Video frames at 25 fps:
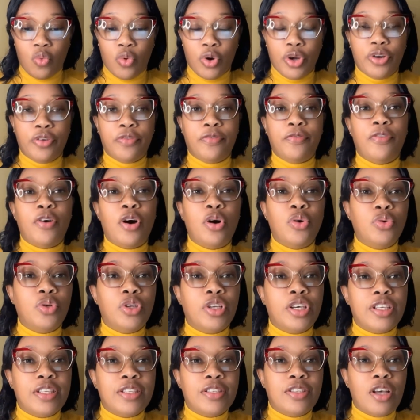were the
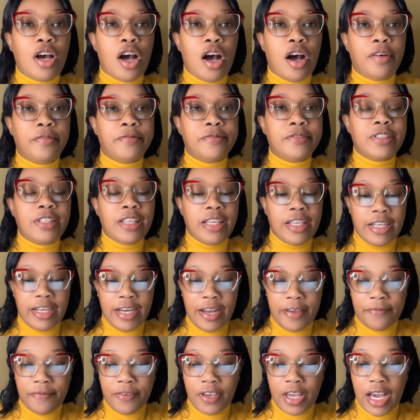founders of
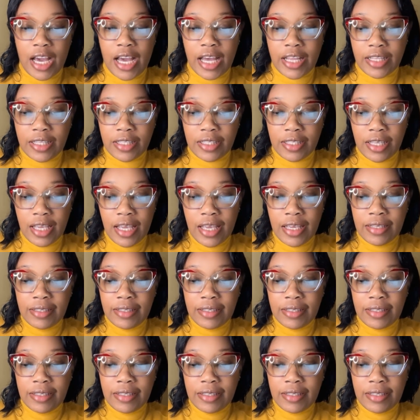significant